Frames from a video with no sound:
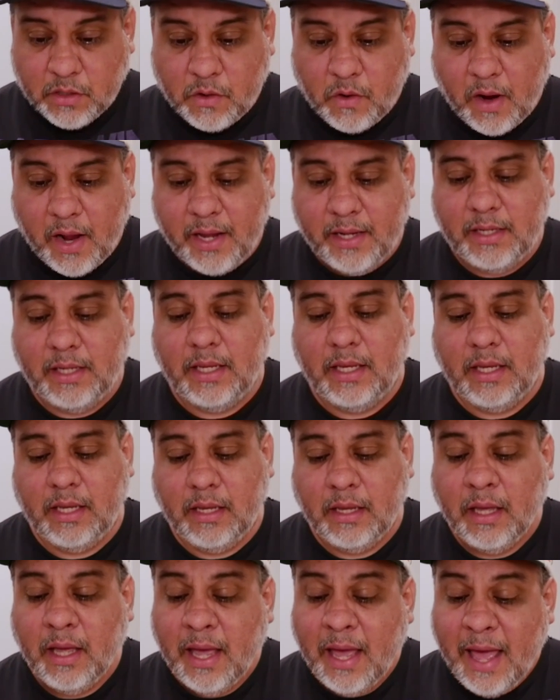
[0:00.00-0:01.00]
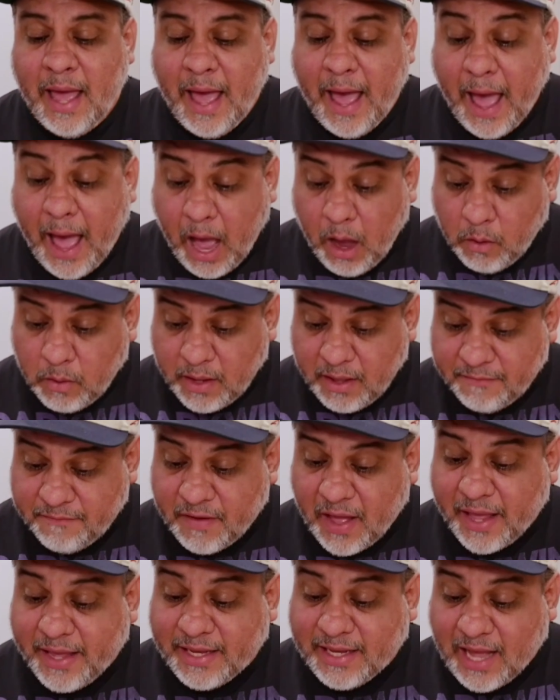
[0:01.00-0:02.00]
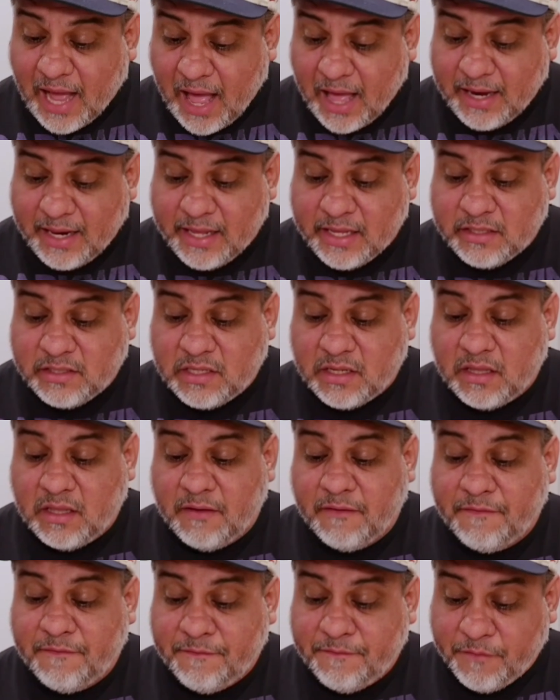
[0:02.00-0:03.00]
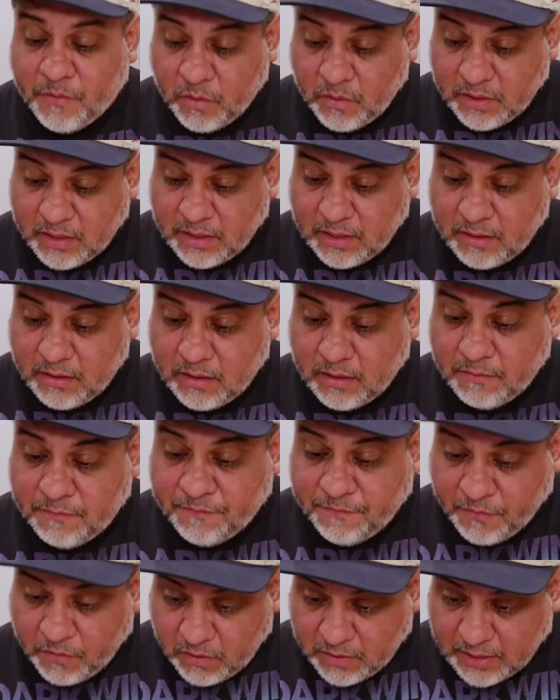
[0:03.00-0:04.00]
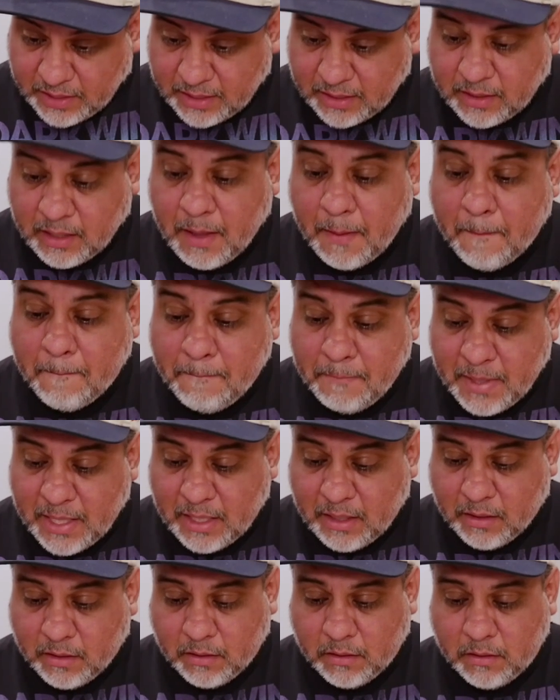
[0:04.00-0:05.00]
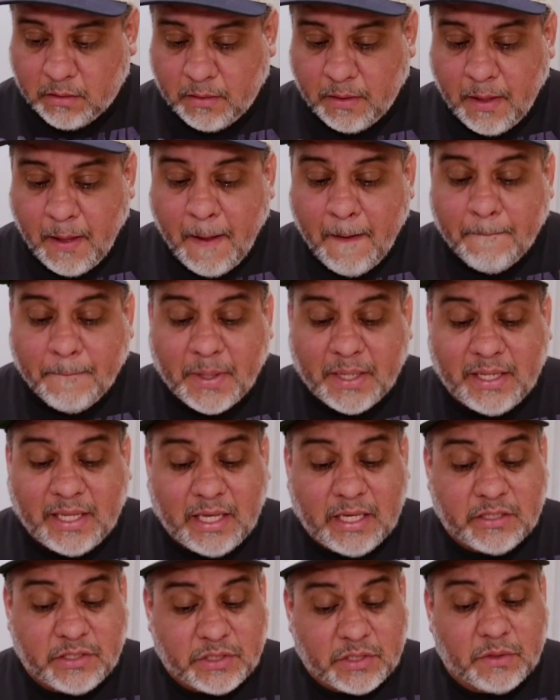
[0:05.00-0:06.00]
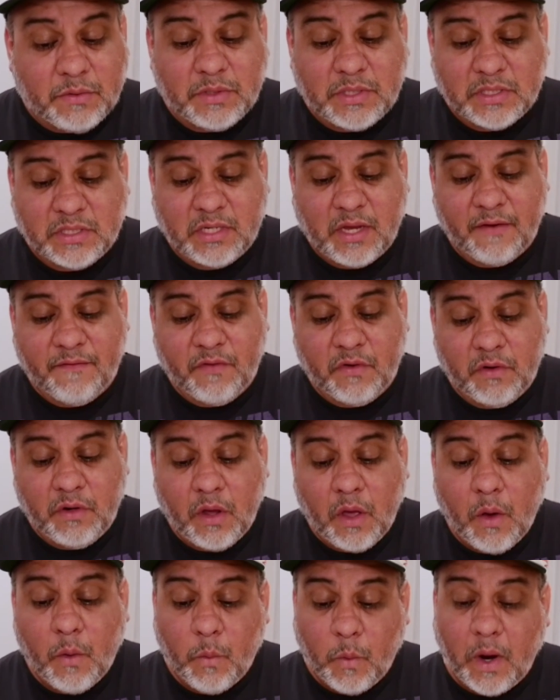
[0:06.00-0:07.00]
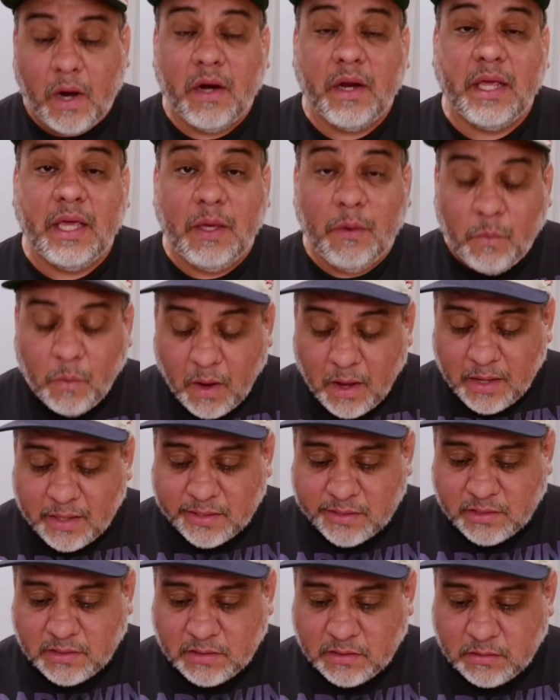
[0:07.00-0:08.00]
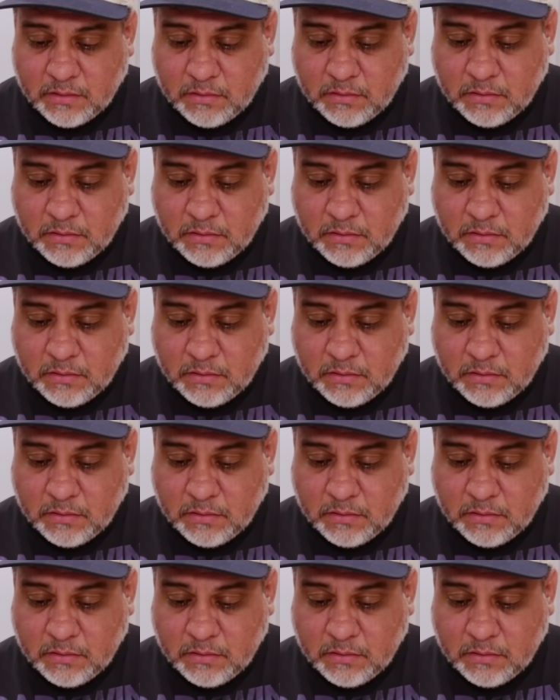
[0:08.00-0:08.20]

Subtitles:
cried he. "How have I got into the fulling mill?" But he soon discovered where he was.